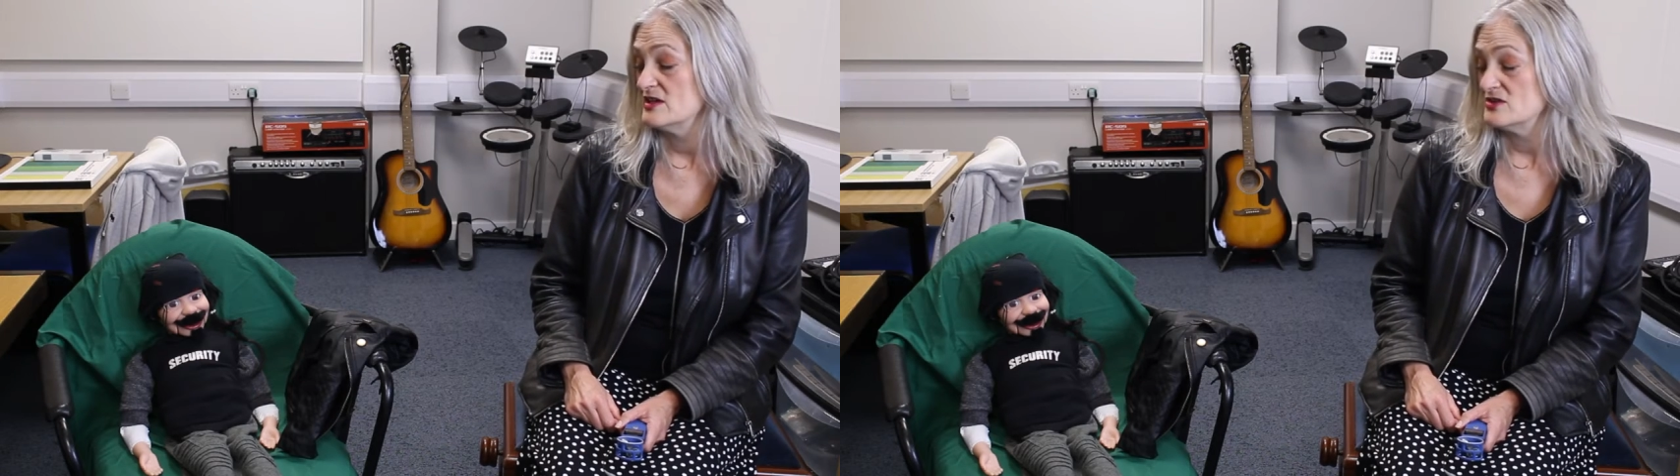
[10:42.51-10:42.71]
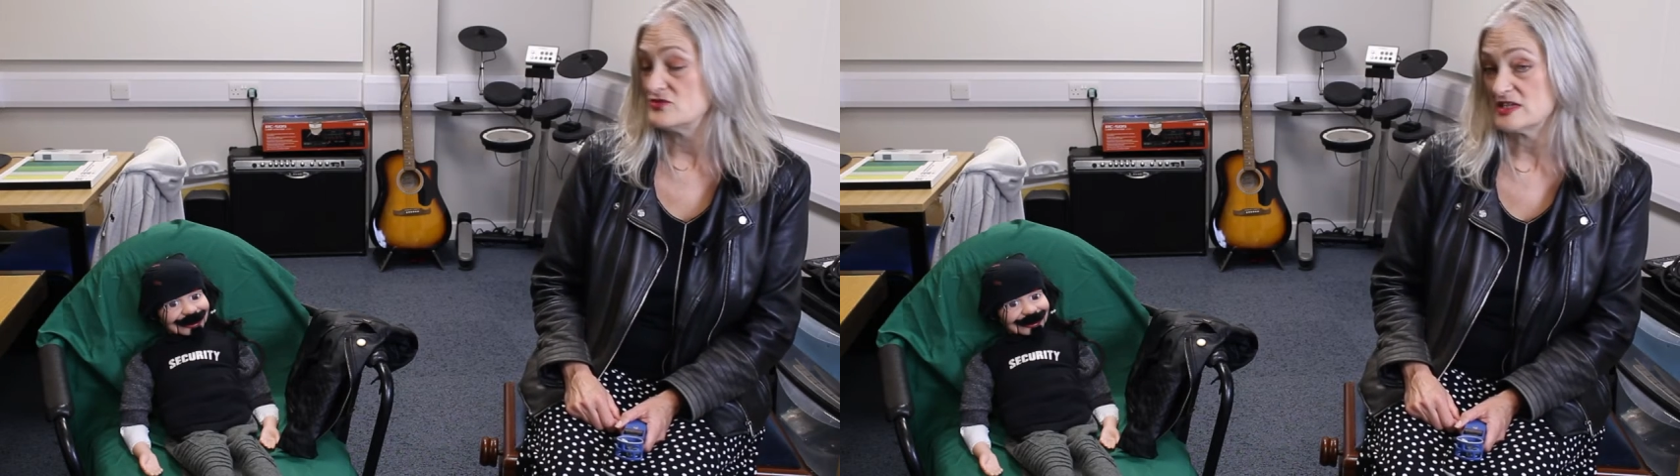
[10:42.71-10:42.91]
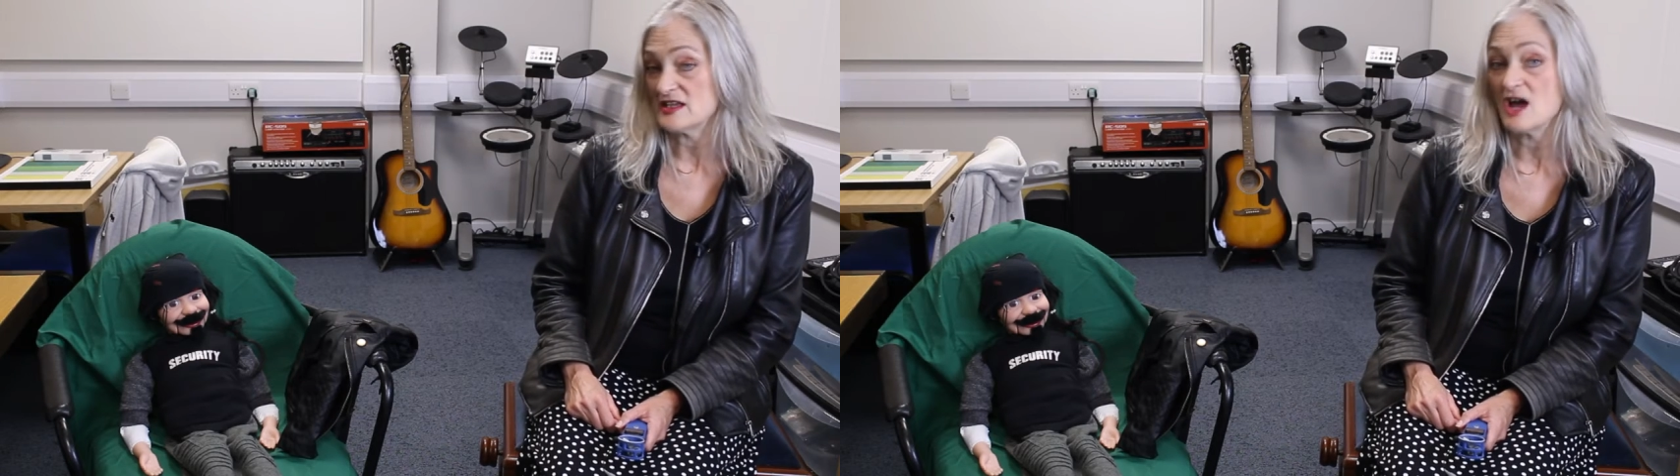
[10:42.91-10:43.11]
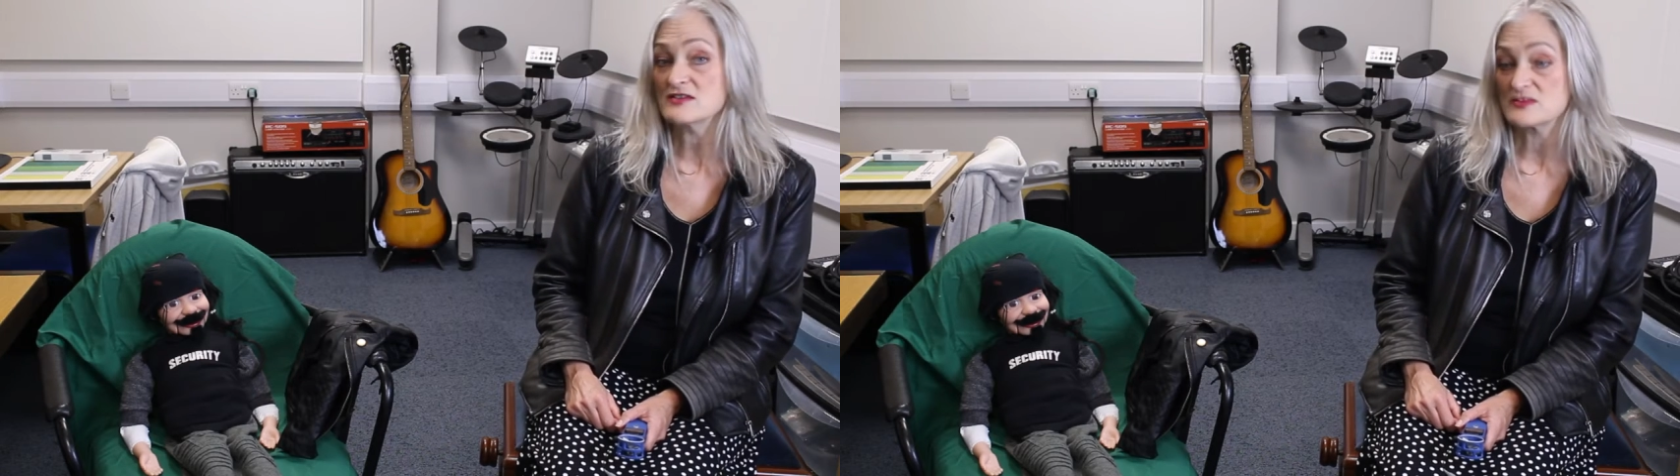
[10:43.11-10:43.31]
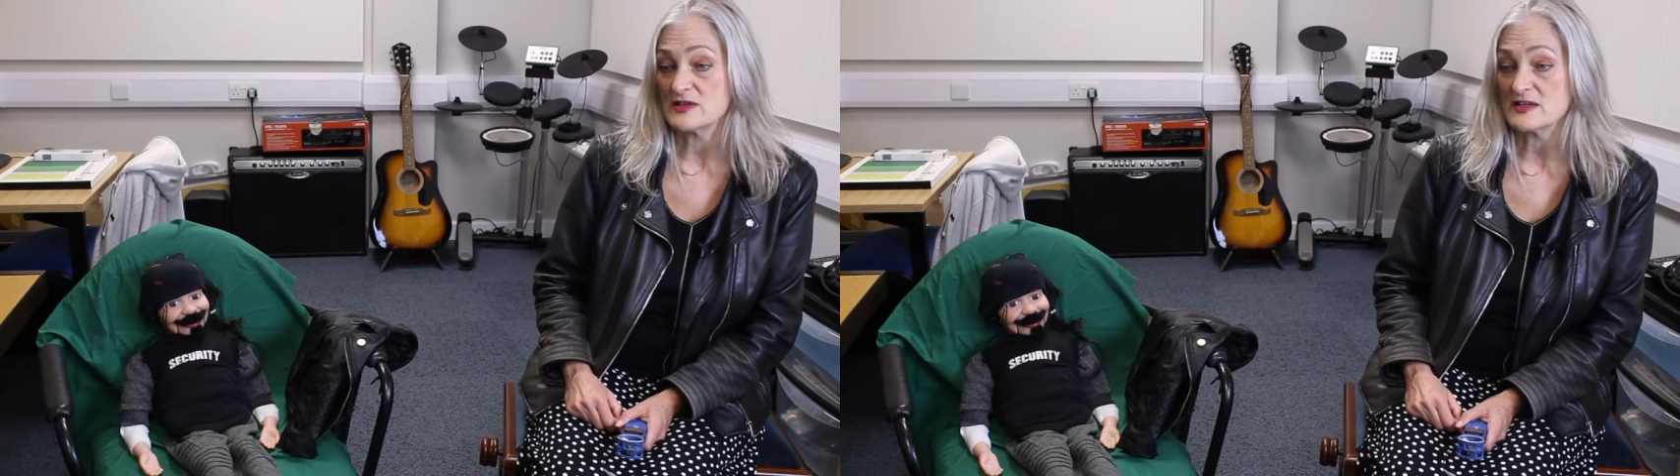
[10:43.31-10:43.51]
You did
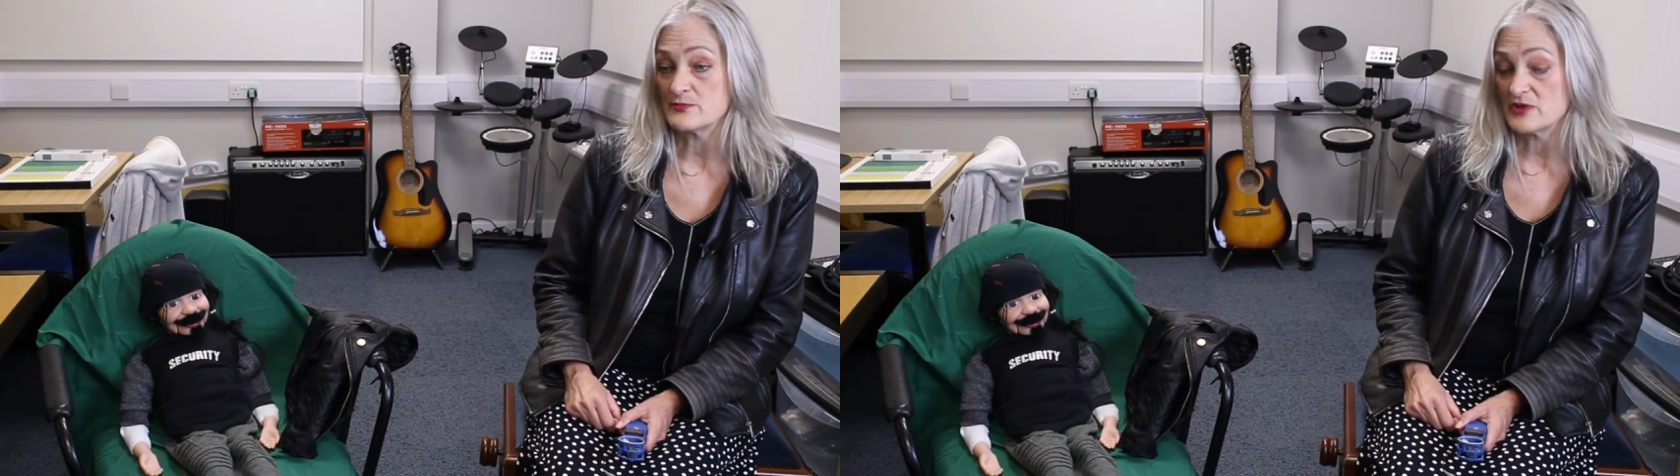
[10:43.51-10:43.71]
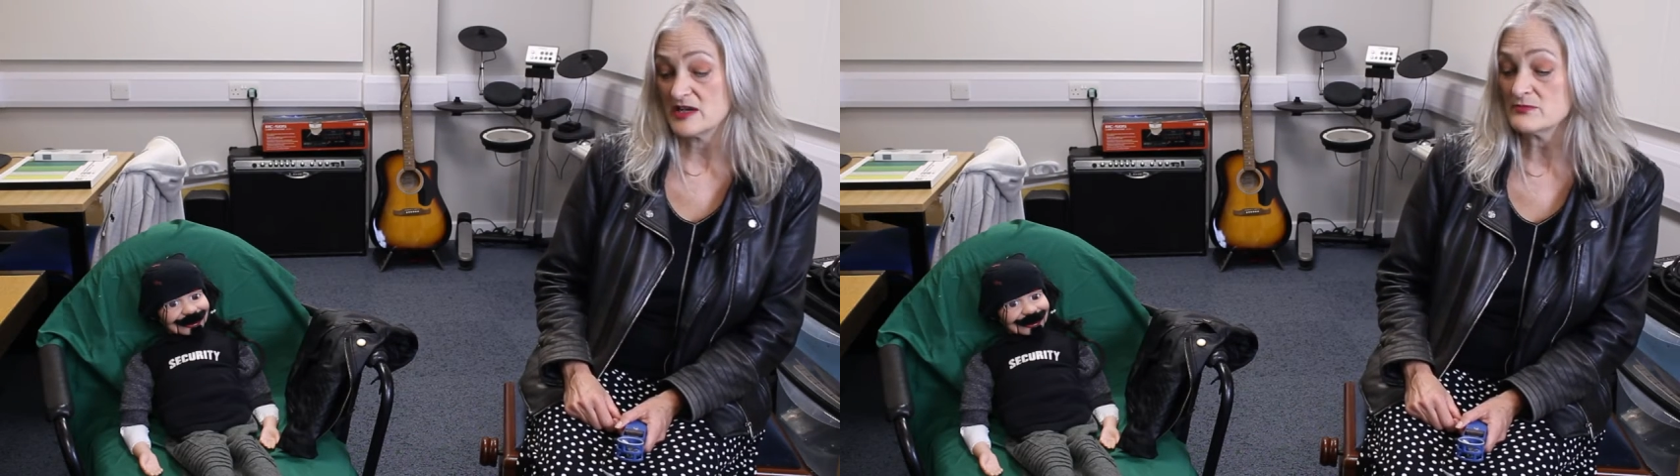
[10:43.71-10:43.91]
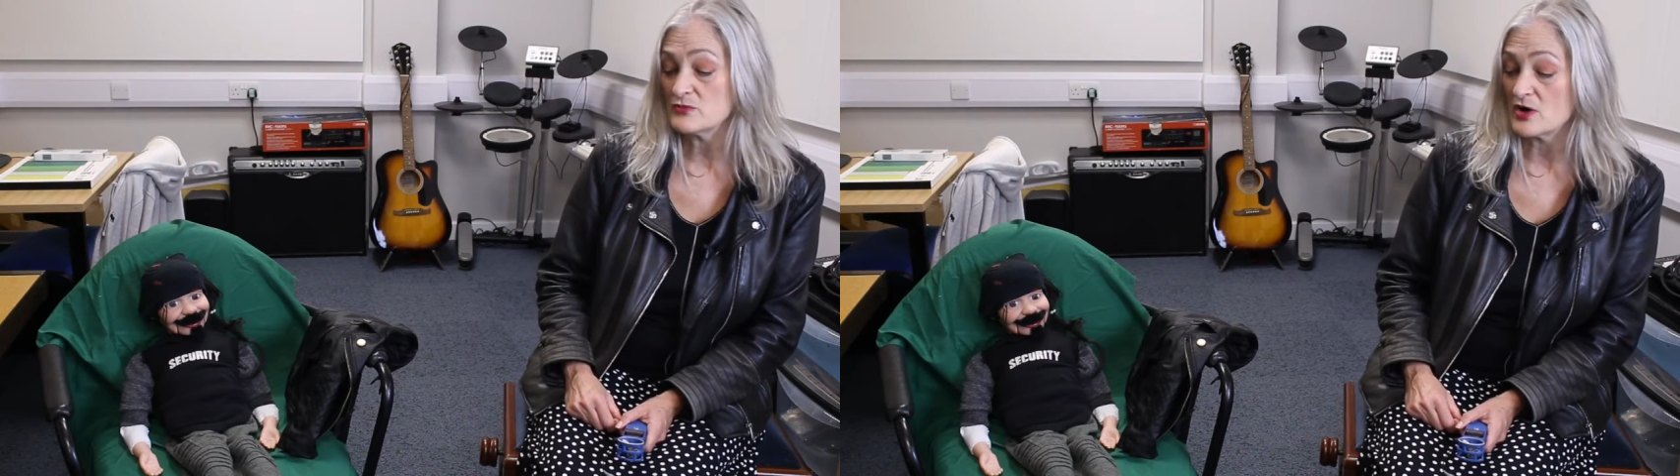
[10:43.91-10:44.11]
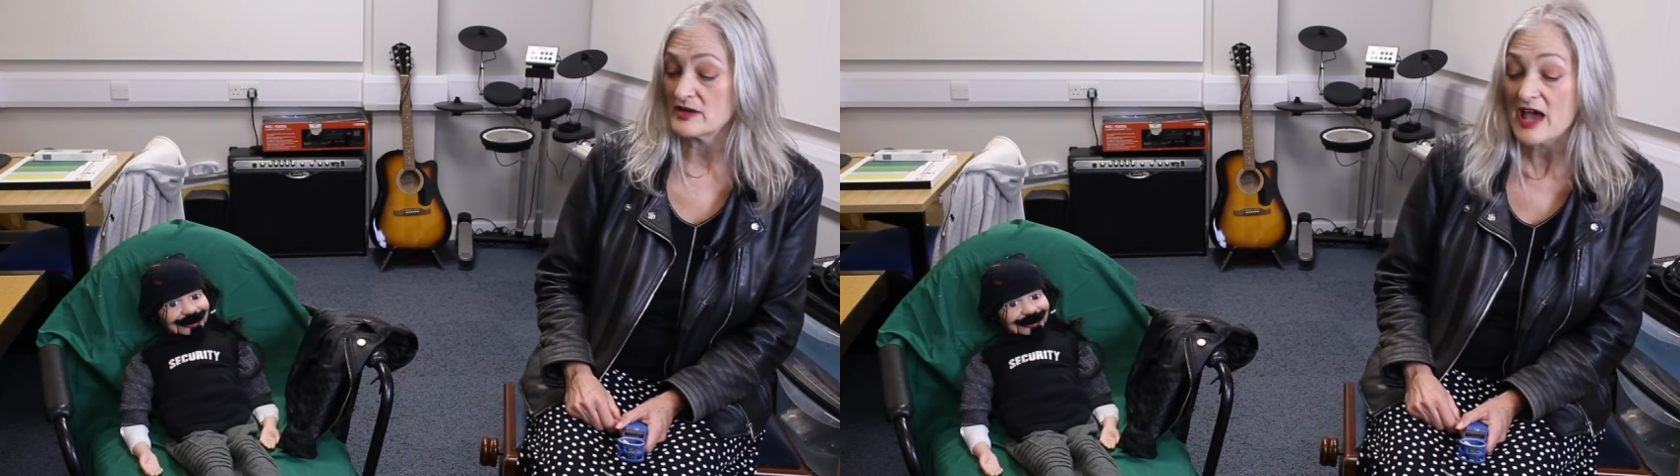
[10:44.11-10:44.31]
last week, a brilliant one,